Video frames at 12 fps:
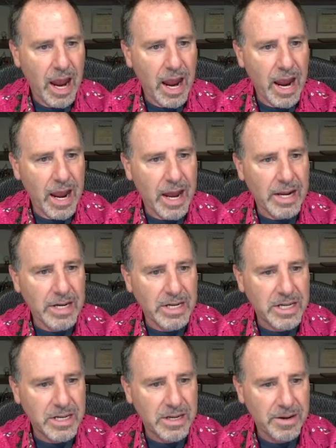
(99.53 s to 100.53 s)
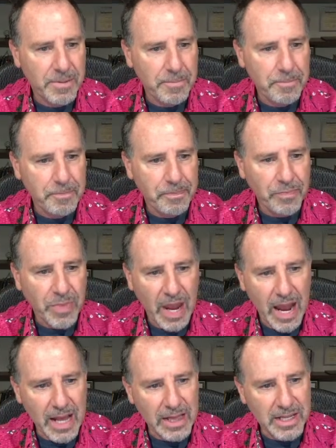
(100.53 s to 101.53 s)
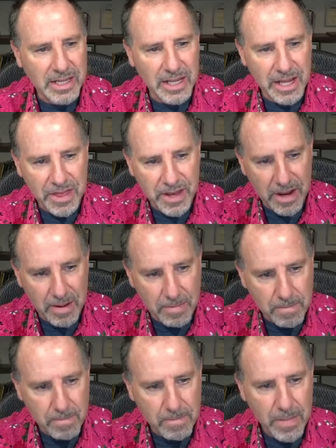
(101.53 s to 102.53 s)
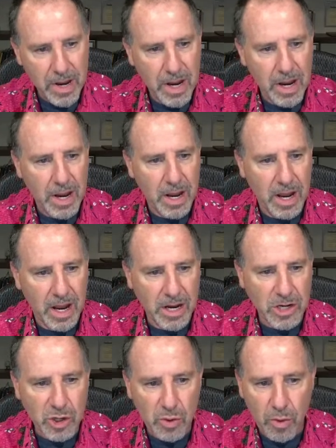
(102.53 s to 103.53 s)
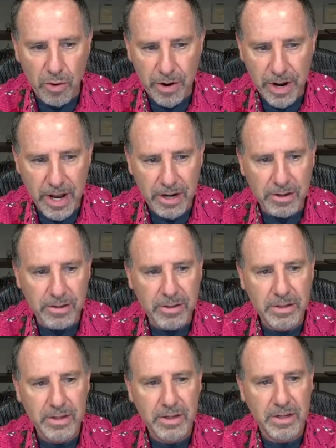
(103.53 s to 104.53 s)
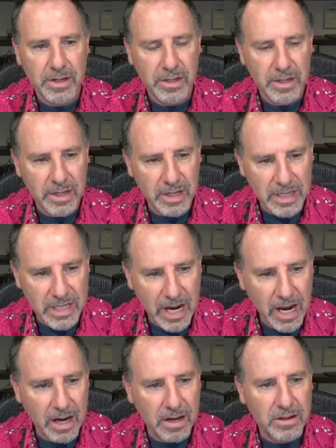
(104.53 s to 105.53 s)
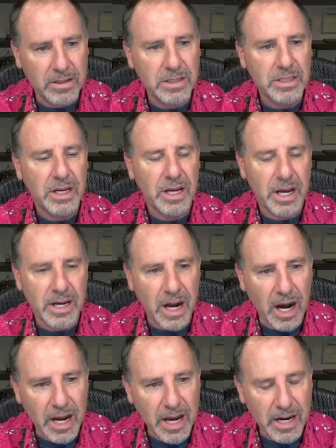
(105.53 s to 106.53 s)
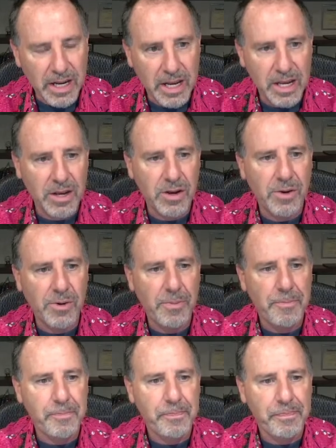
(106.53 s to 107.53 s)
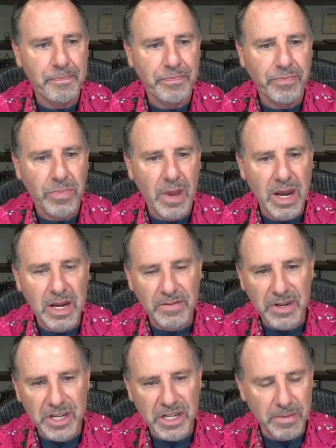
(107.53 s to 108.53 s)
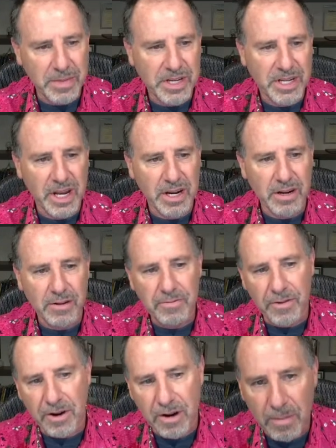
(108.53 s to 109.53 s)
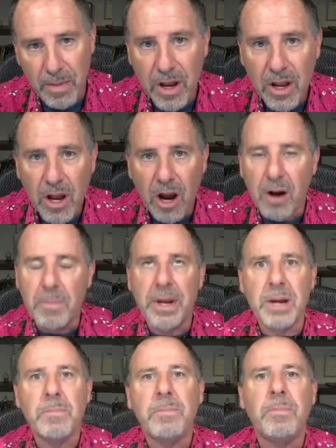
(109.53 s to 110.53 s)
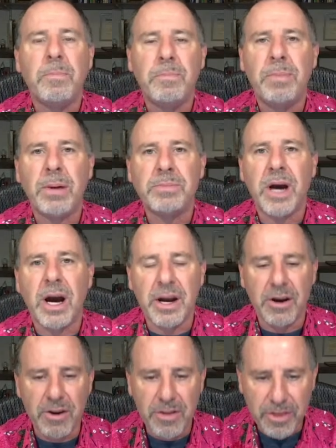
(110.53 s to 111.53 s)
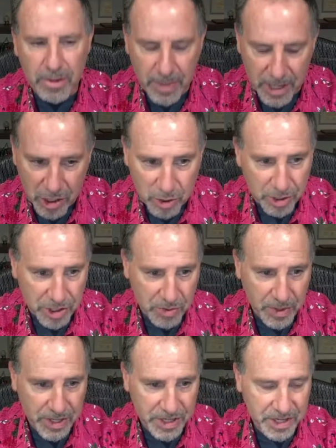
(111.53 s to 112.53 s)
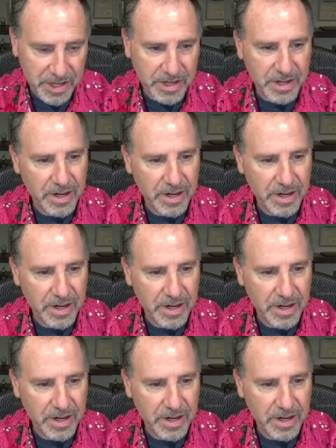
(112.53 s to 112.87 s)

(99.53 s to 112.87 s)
and Atlas Lithium and New Oriental and Tal and IonQ and even to some extent Affirm are being pumped higher. They're being short squeezed.